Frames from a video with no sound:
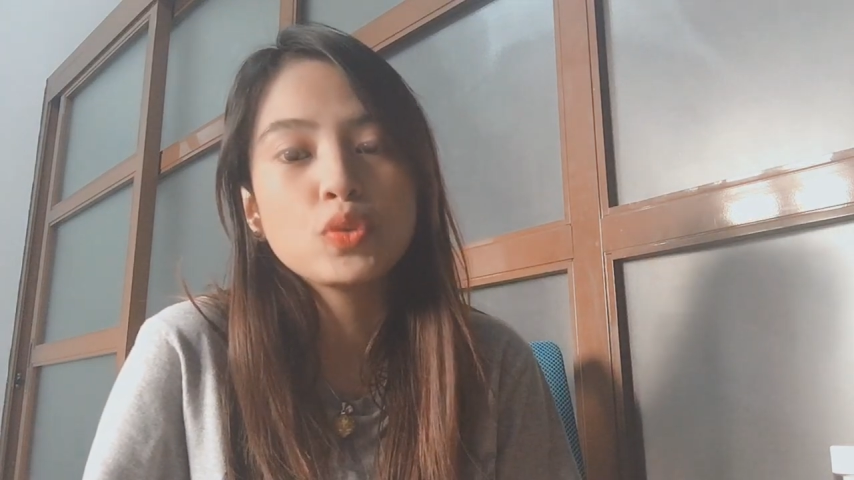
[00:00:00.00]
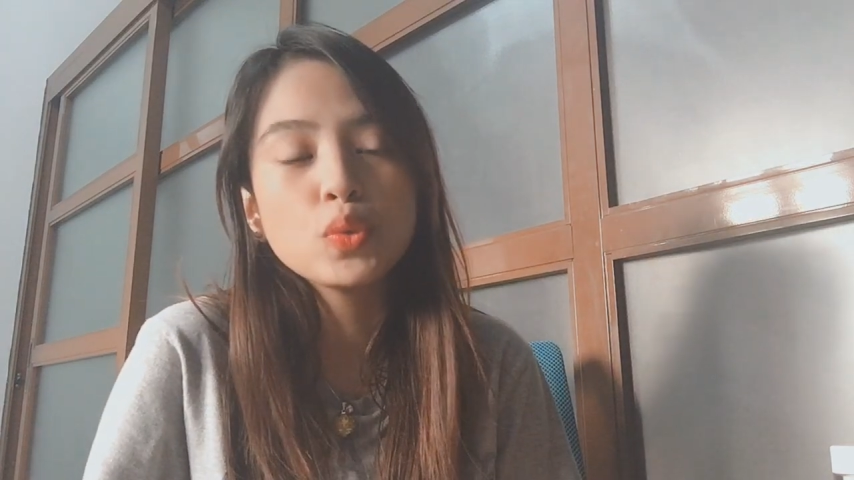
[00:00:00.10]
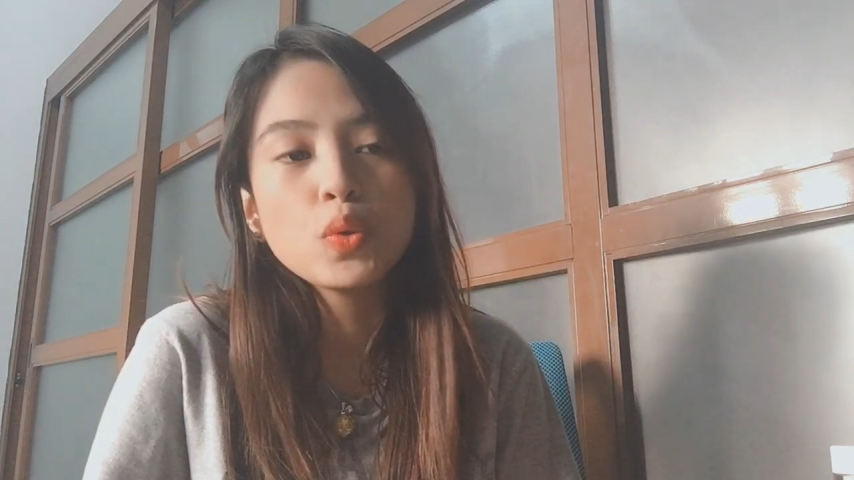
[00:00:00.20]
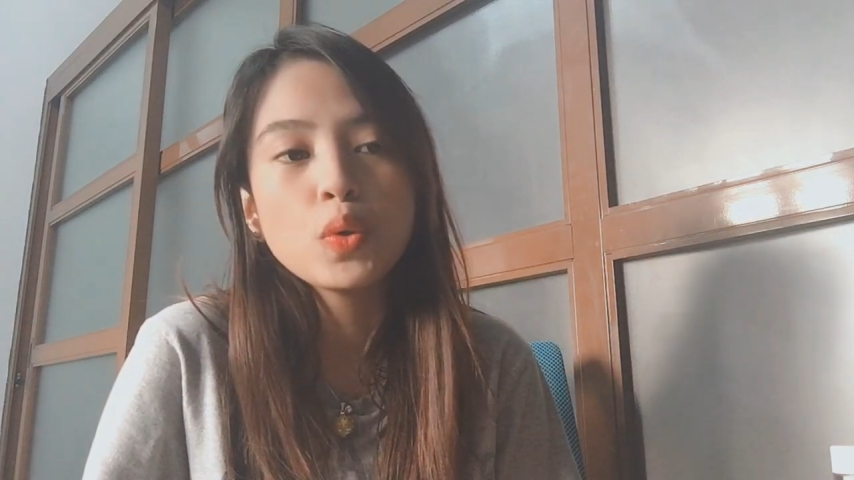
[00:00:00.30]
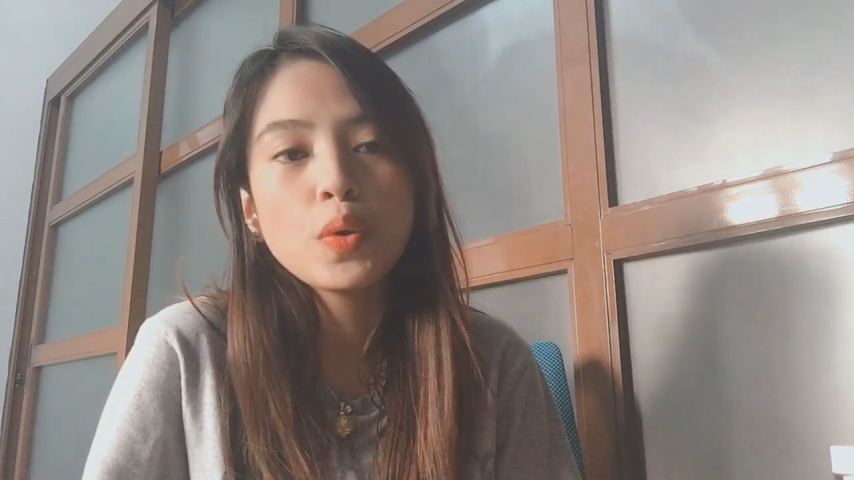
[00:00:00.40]

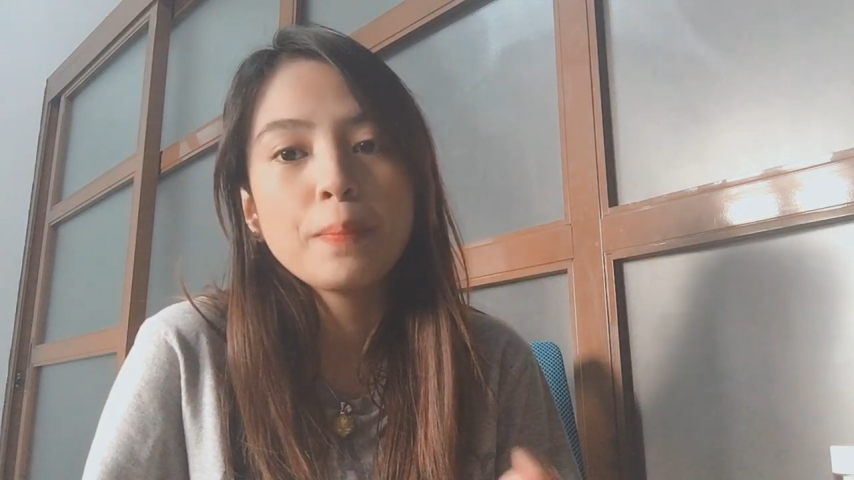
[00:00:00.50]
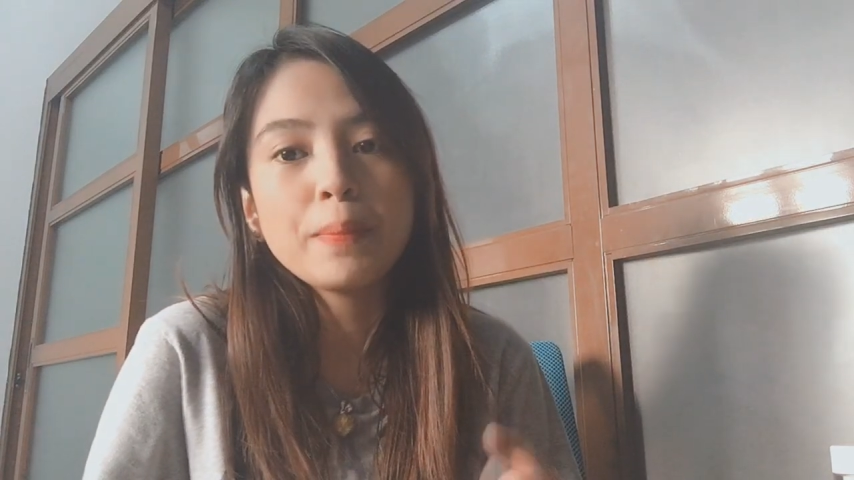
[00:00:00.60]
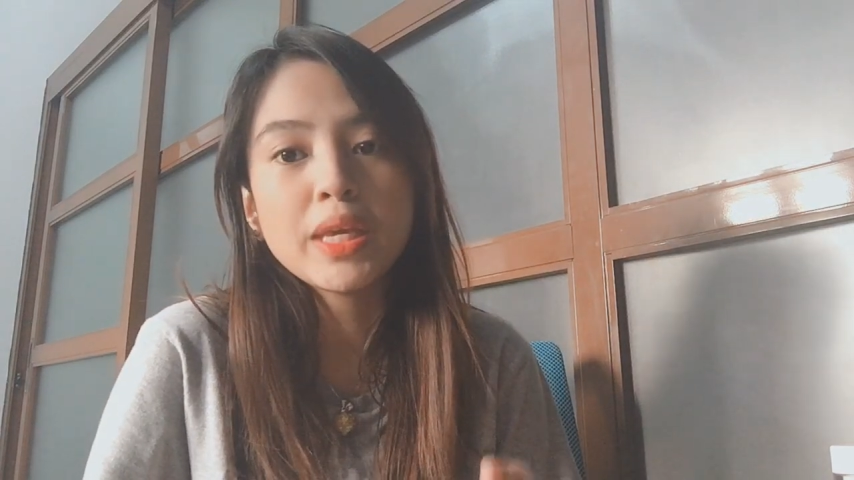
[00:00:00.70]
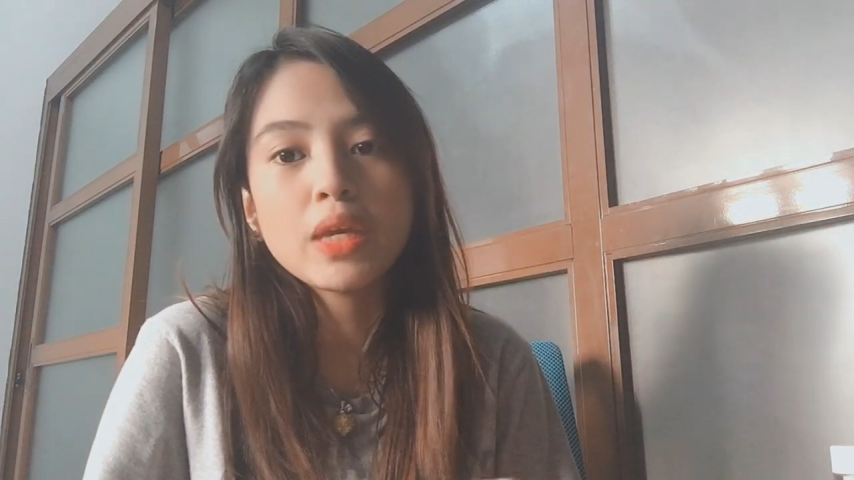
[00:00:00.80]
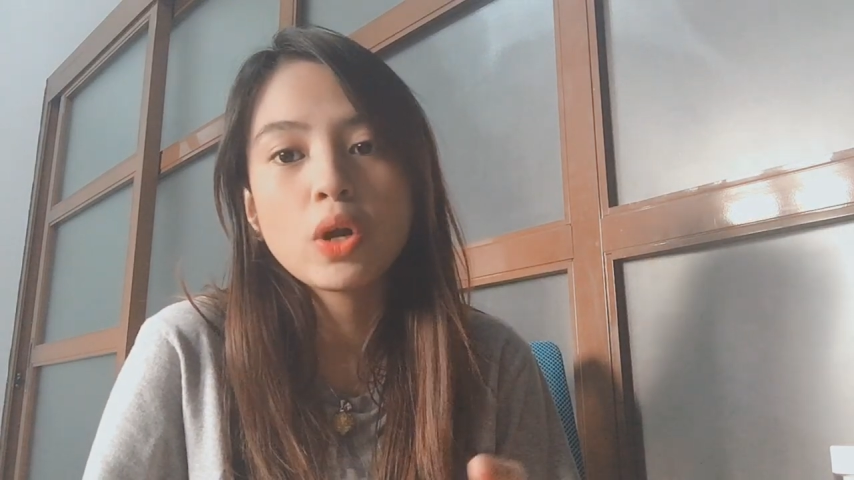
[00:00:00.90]
to
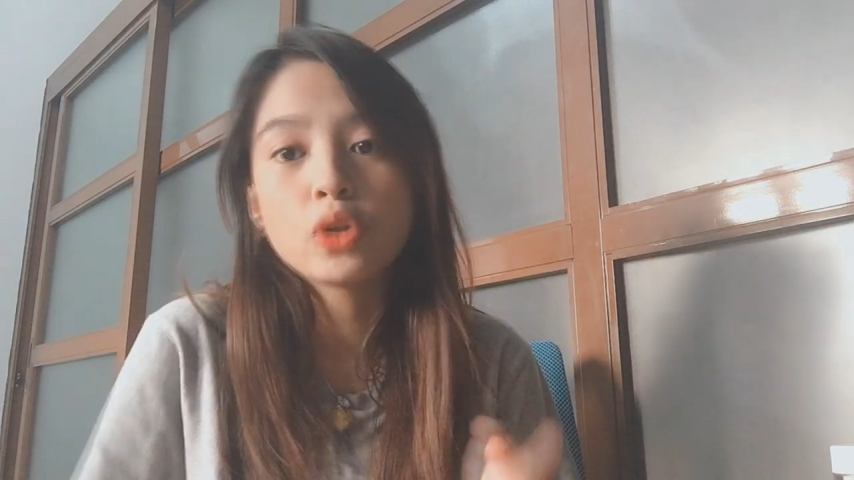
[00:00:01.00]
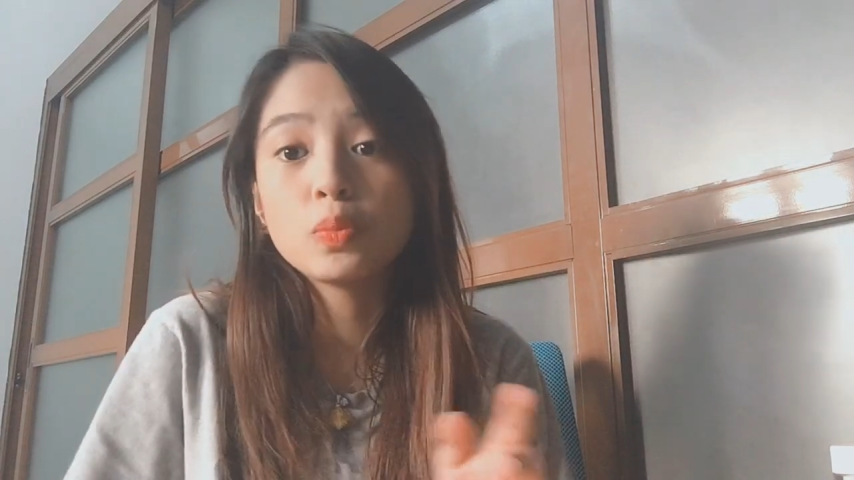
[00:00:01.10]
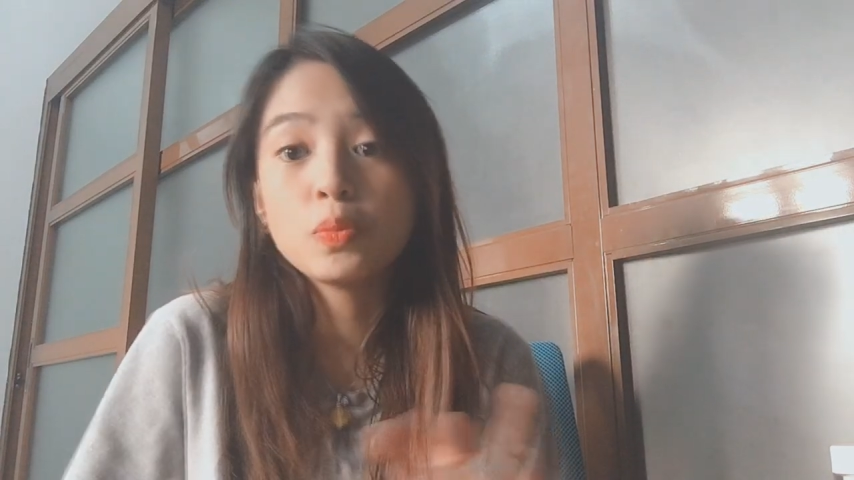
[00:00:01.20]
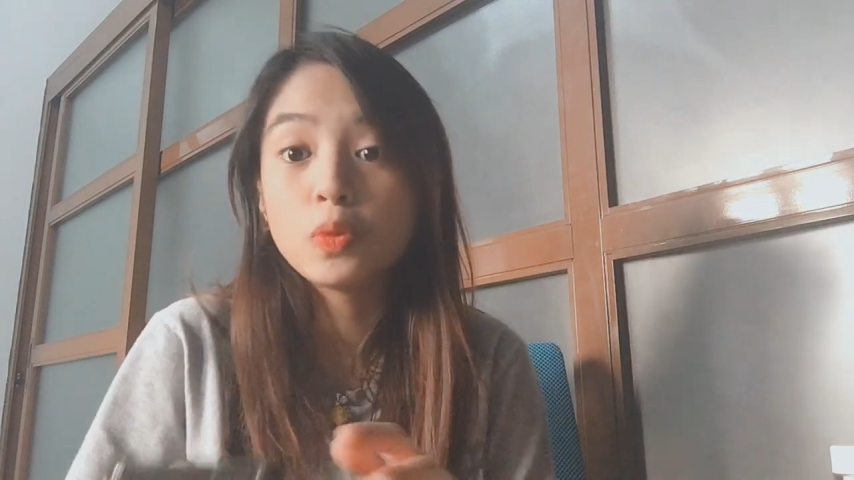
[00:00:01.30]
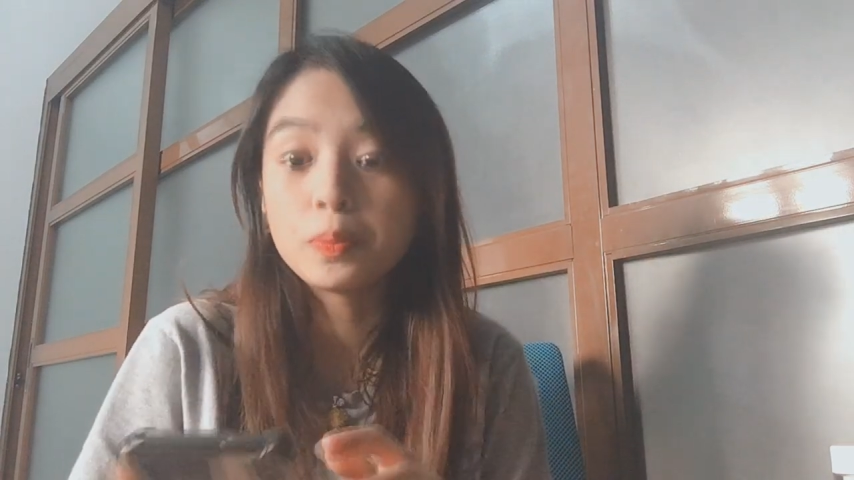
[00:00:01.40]
pee or
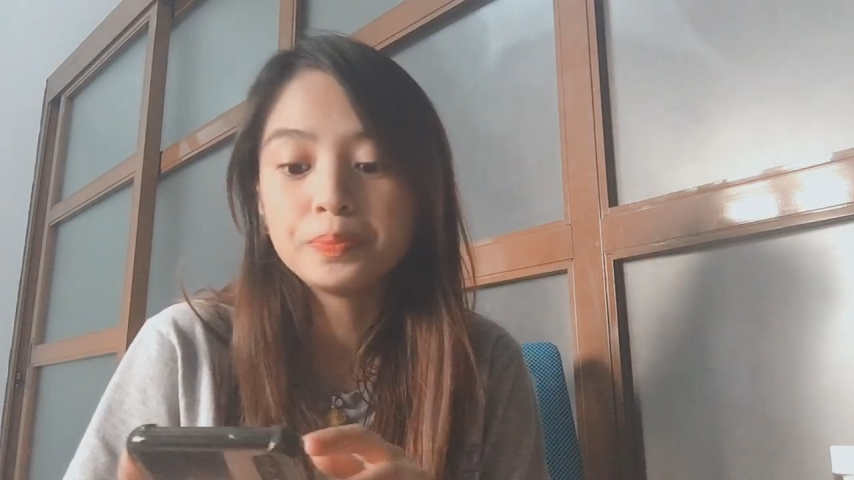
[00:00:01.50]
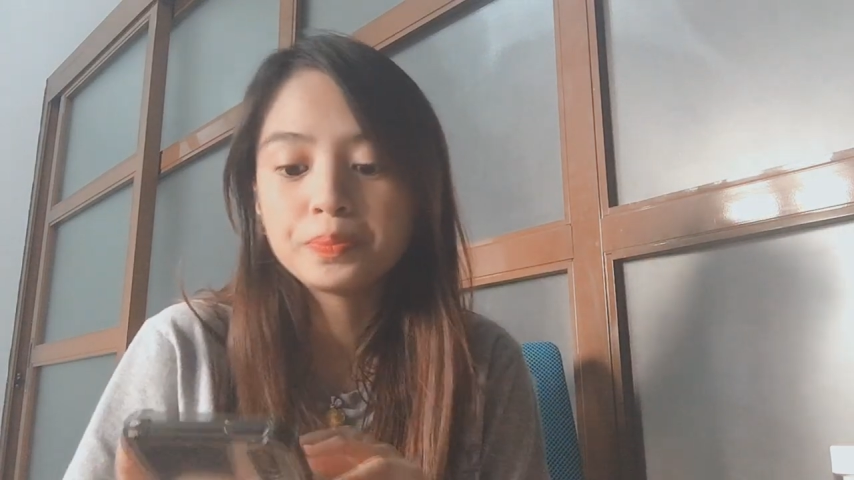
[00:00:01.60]
to poop.